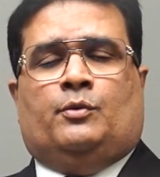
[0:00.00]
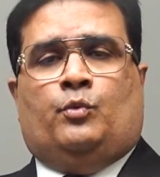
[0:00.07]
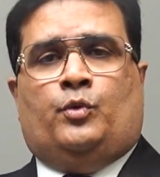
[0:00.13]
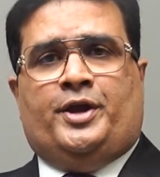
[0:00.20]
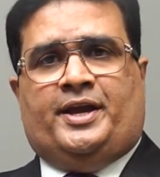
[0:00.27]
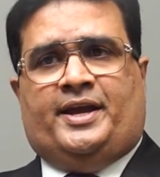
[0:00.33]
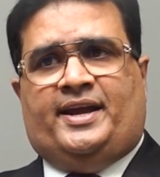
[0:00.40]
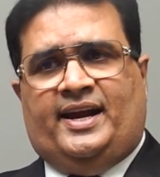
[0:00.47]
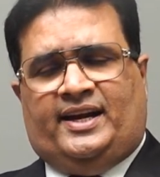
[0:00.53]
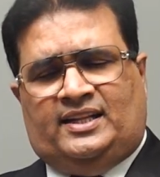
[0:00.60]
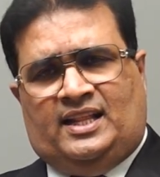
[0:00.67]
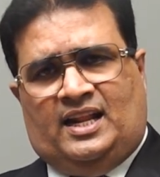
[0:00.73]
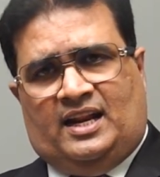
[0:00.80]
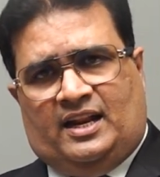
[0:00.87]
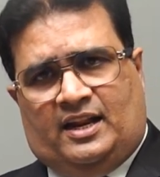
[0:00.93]
we get
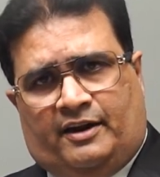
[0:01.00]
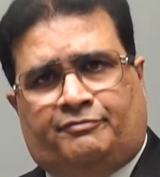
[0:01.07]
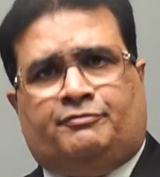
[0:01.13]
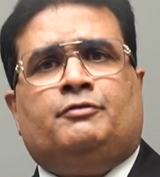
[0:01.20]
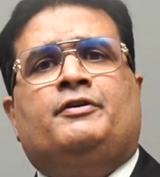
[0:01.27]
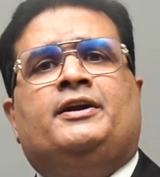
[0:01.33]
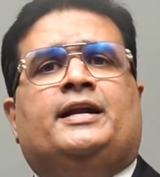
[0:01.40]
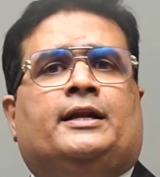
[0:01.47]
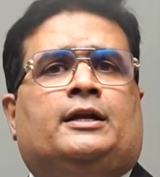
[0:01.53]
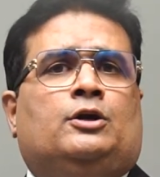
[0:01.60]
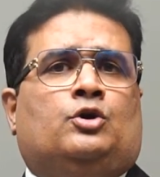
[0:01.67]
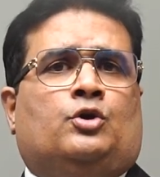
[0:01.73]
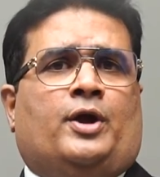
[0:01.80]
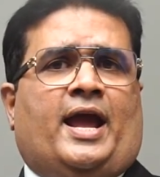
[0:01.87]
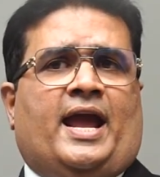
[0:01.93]
the left ventricle
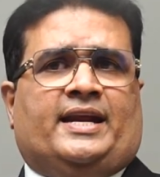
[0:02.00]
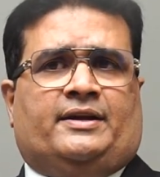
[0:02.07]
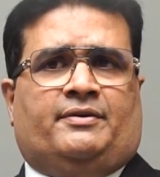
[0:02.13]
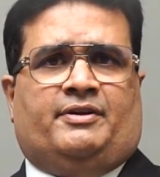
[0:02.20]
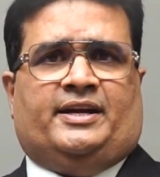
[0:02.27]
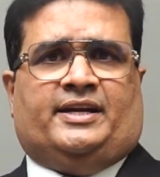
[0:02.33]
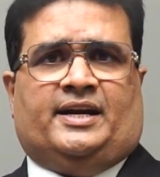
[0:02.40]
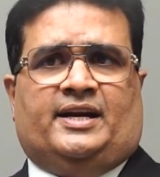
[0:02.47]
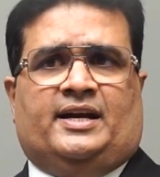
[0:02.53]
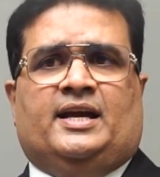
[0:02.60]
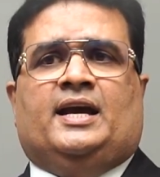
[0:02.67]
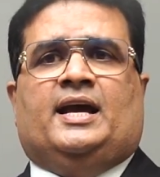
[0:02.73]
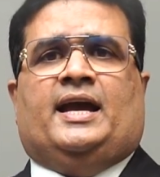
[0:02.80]
to activate it